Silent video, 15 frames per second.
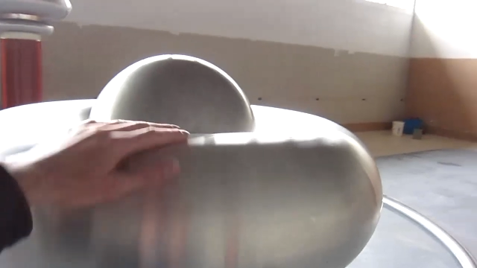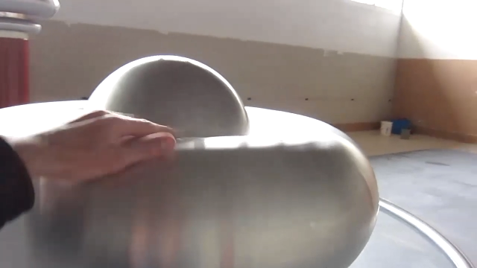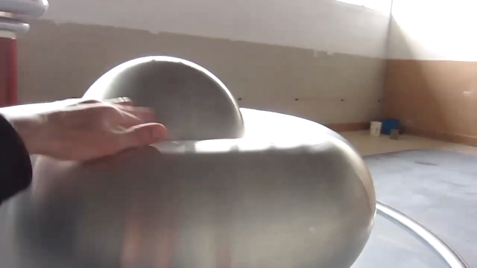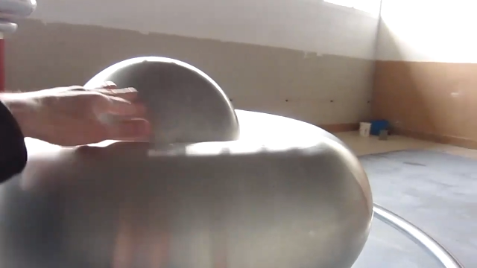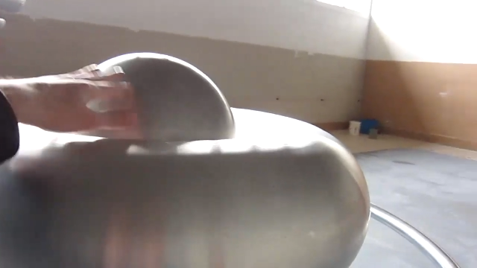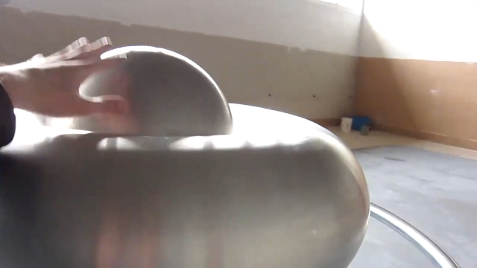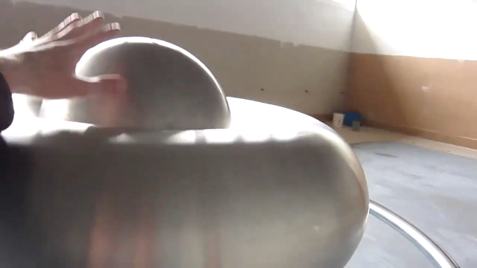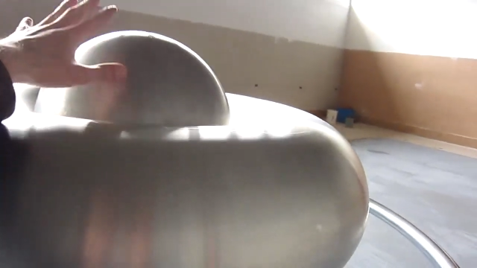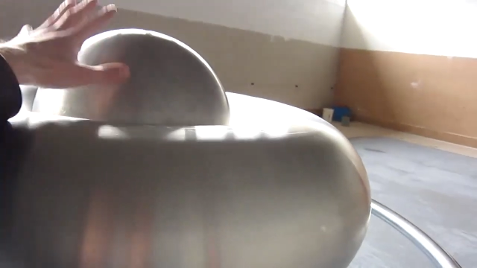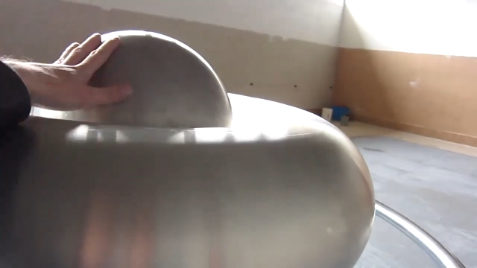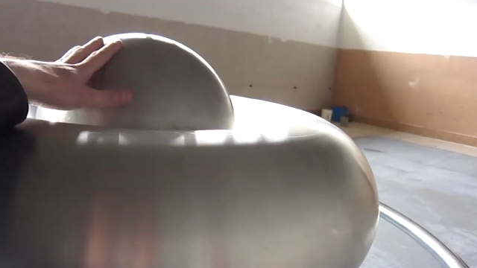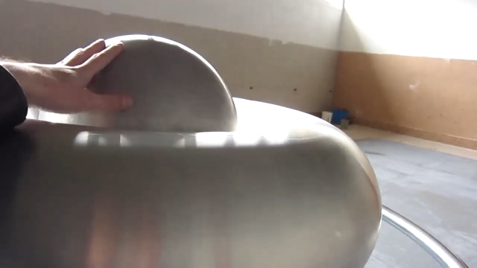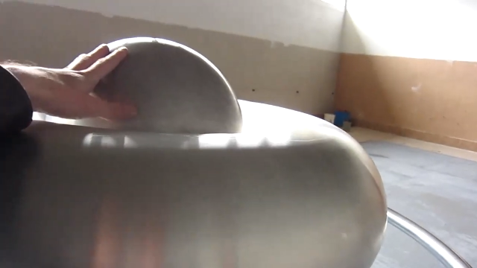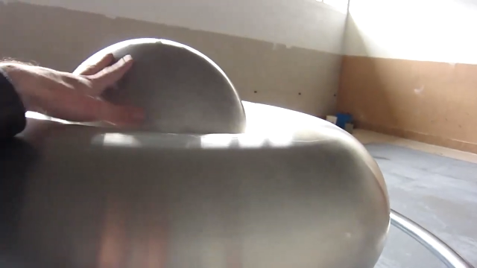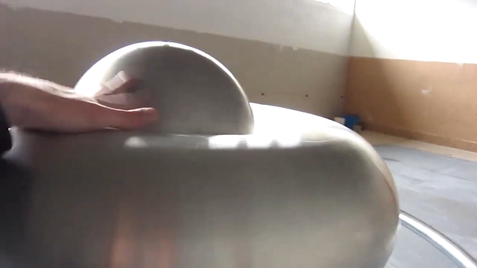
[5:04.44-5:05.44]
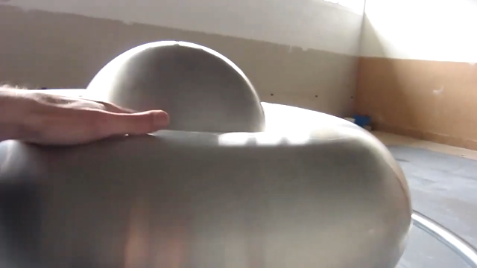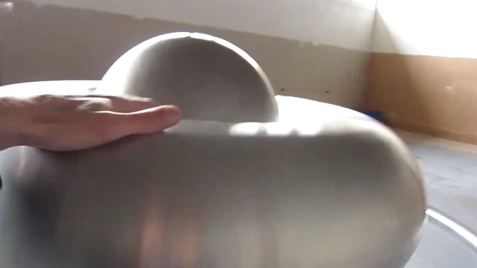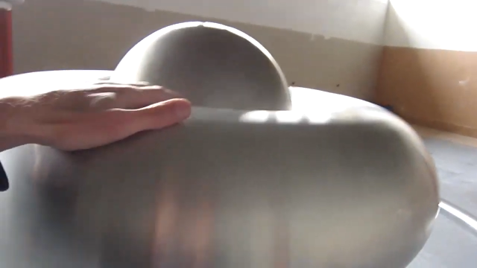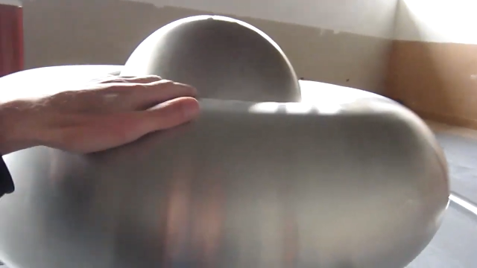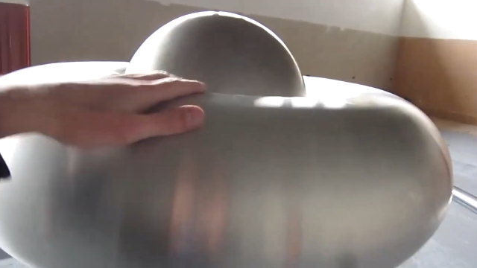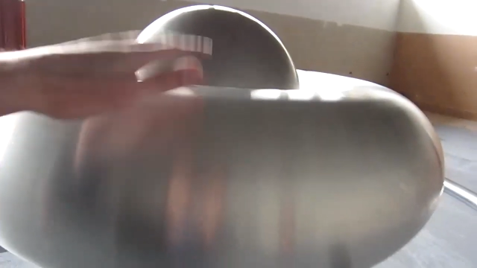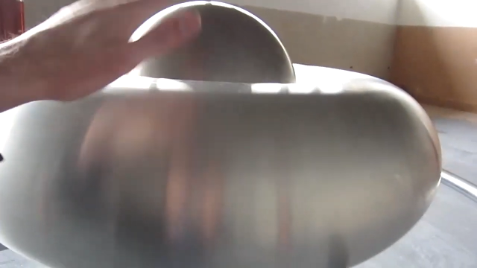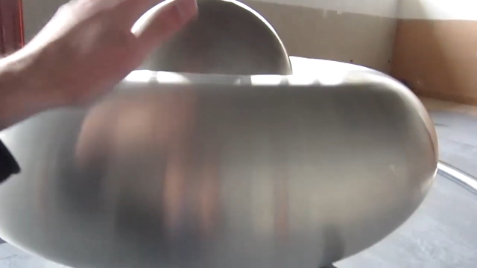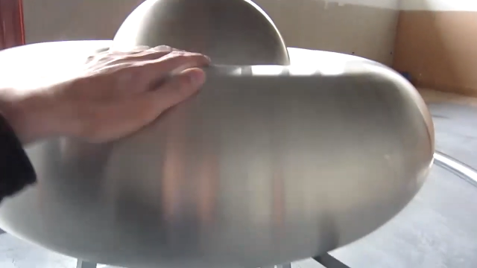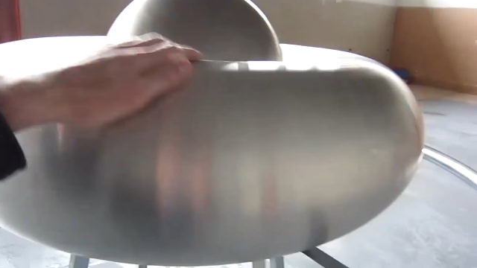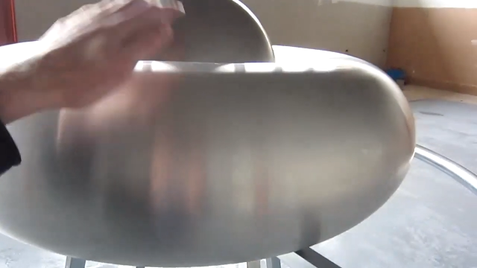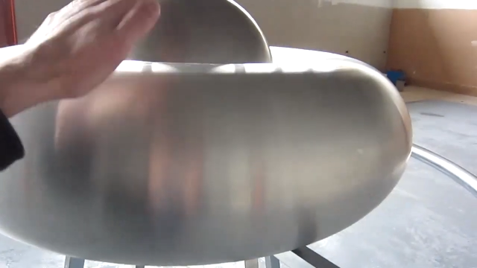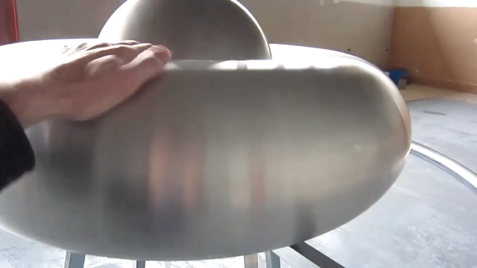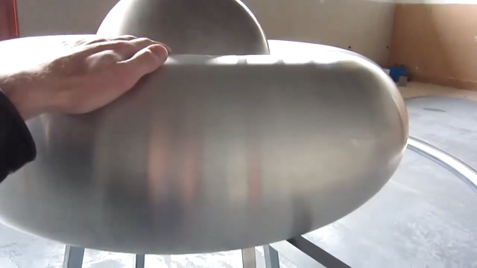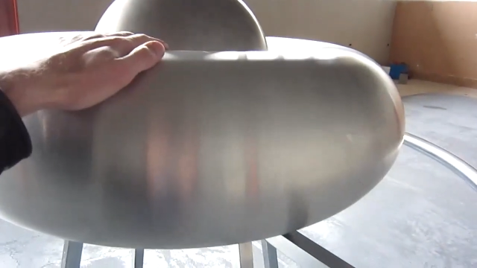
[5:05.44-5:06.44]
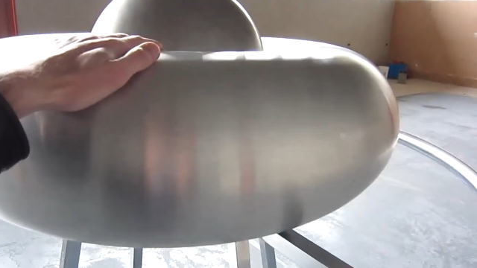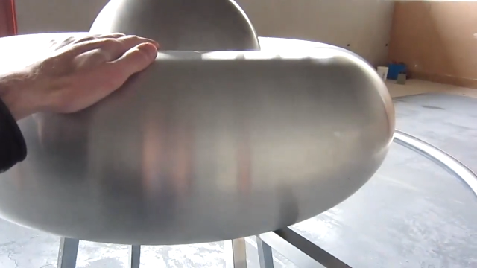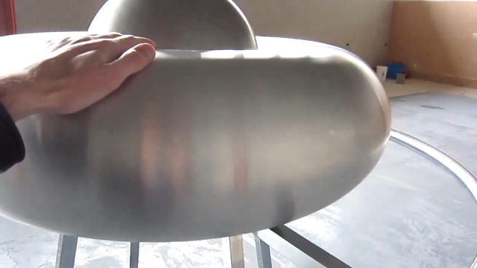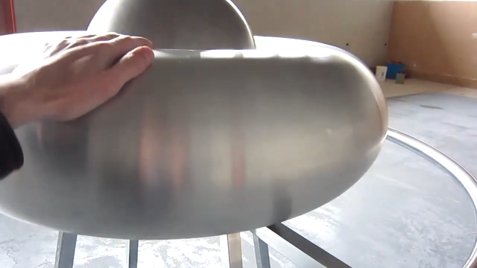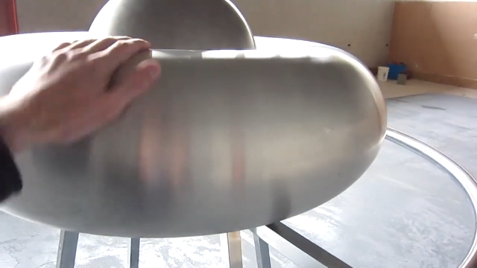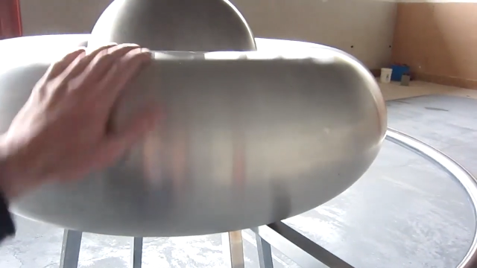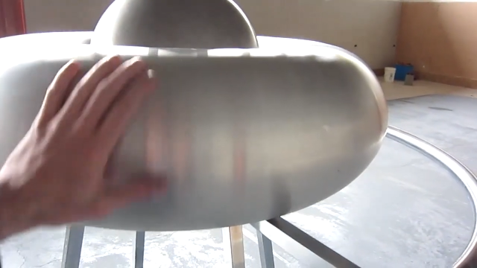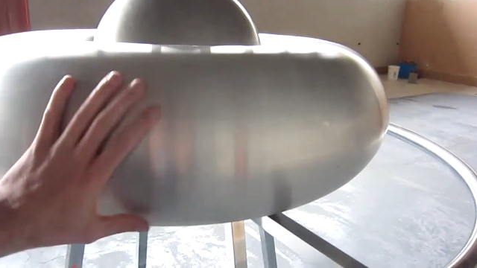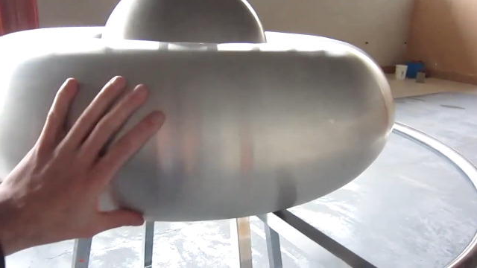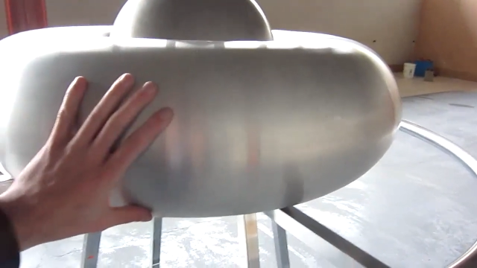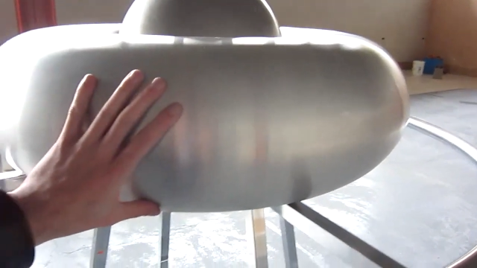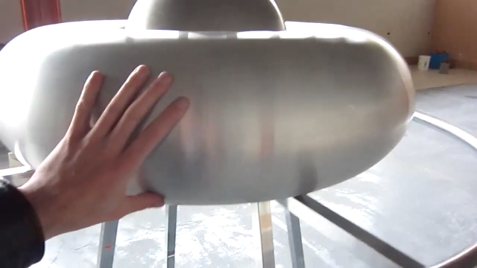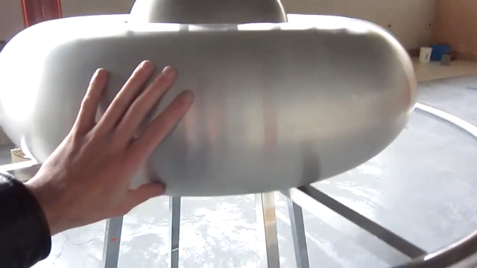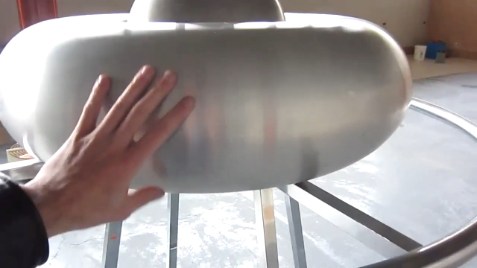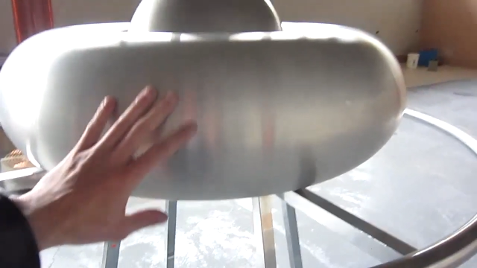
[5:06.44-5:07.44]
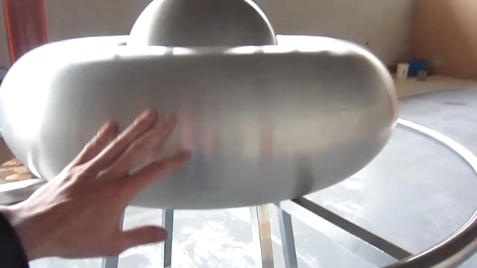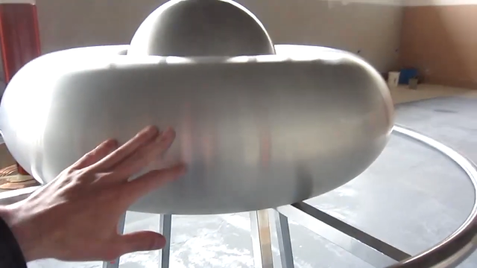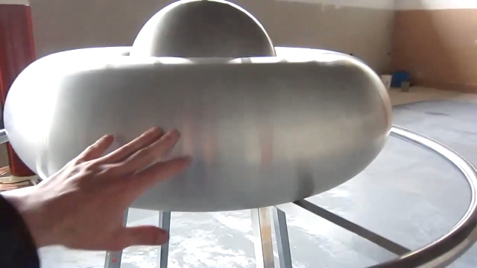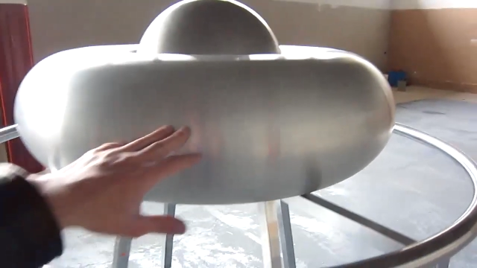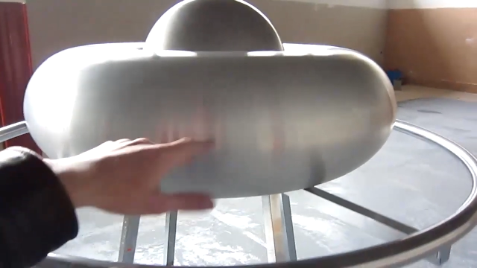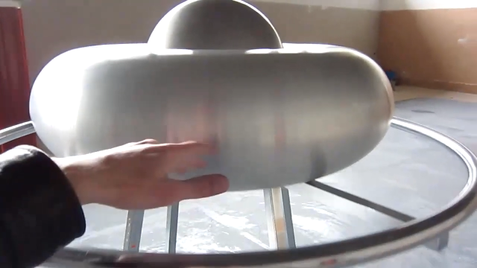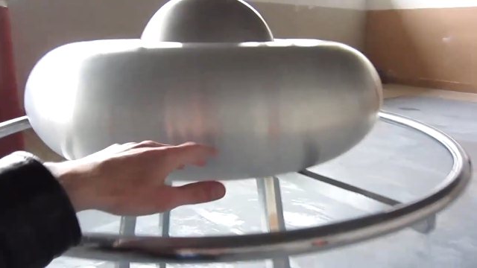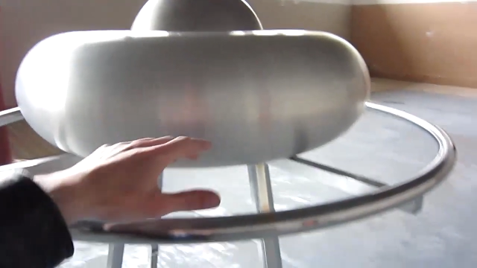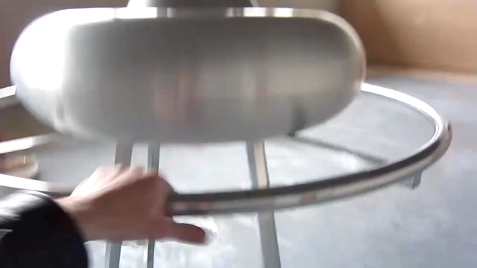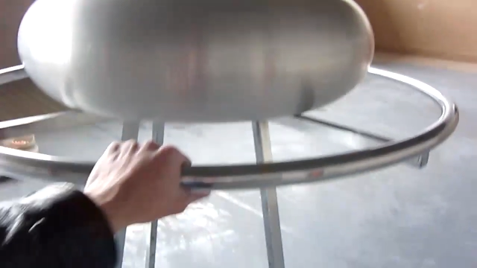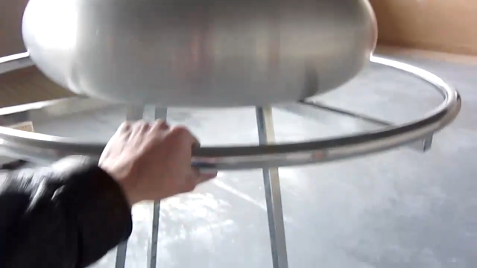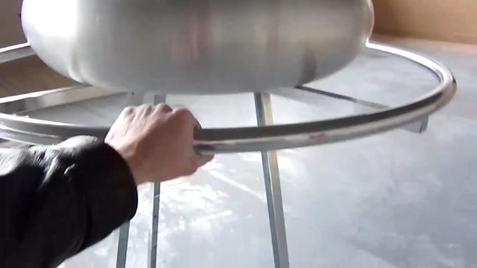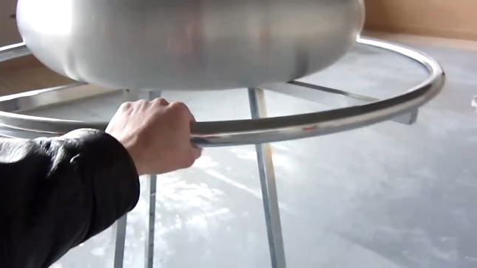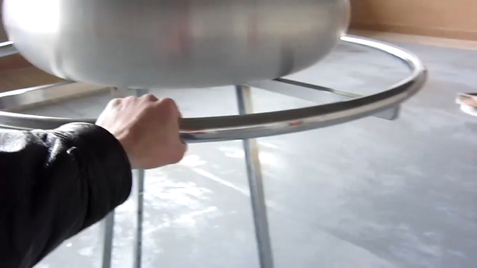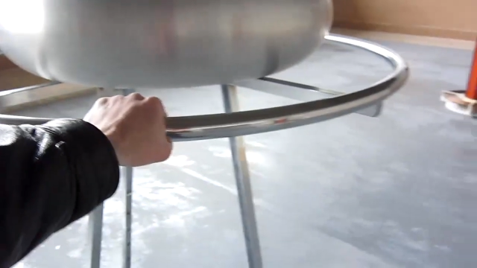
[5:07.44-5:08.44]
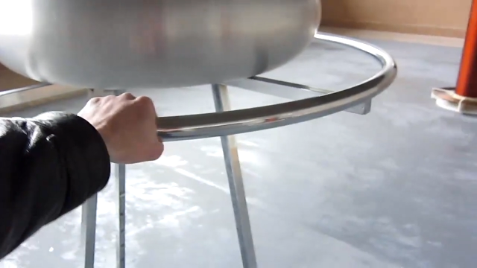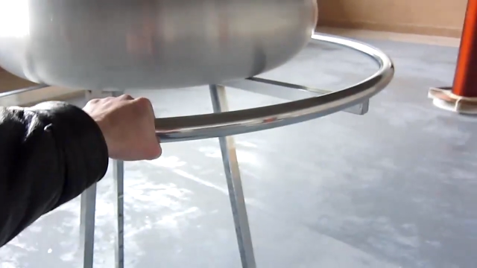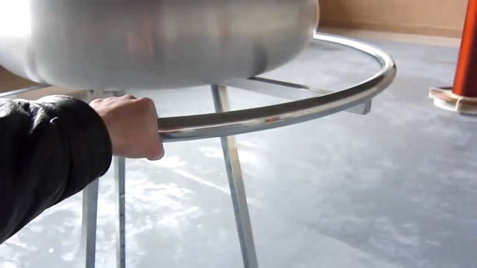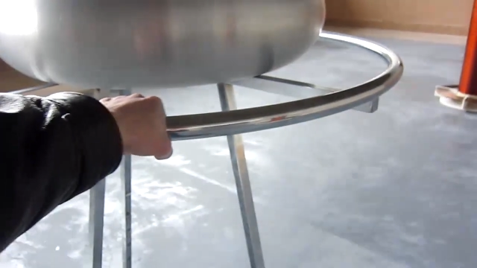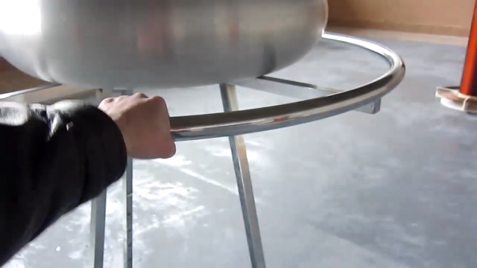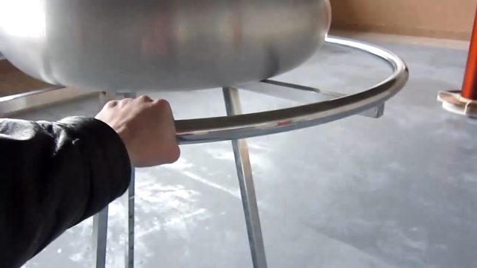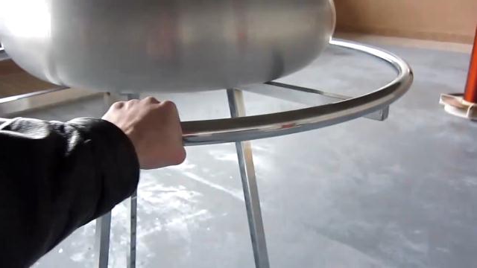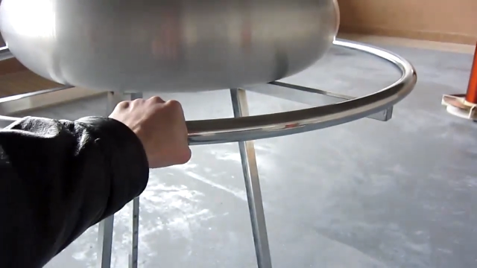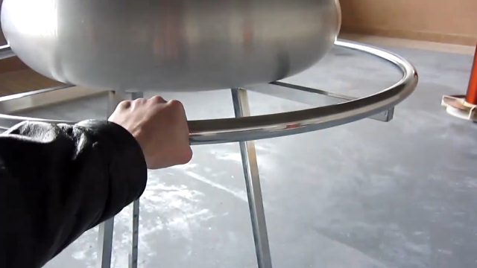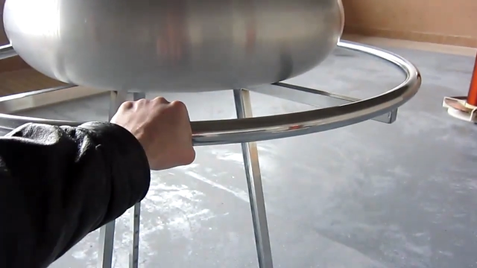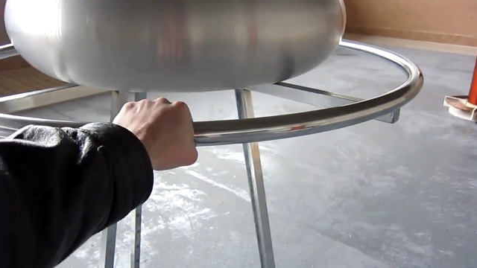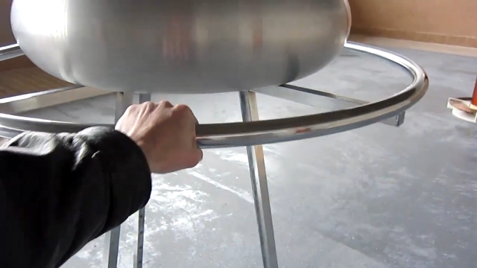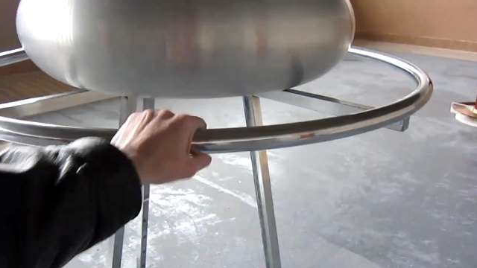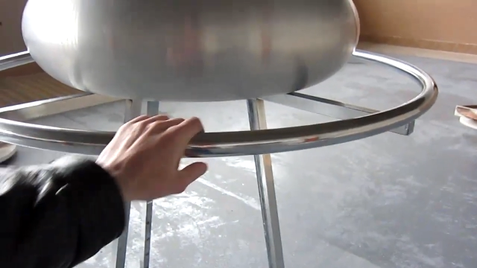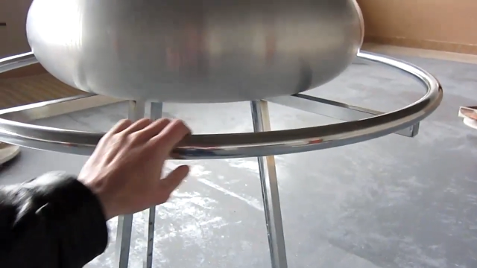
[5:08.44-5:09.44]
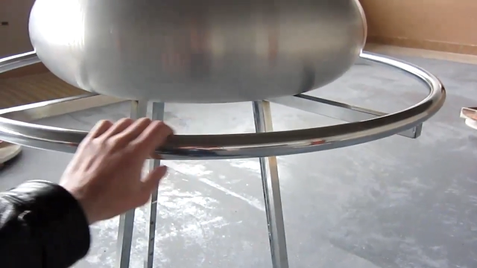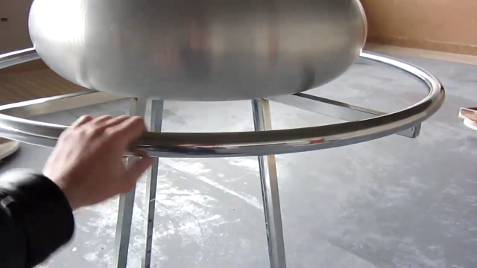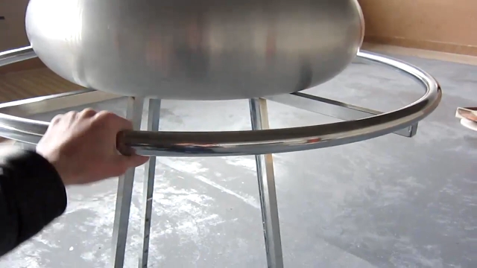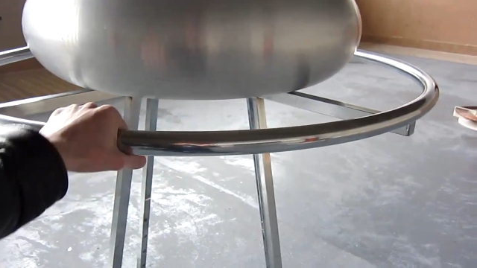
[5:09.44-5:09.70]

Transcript: Nobody's mouth can be seen.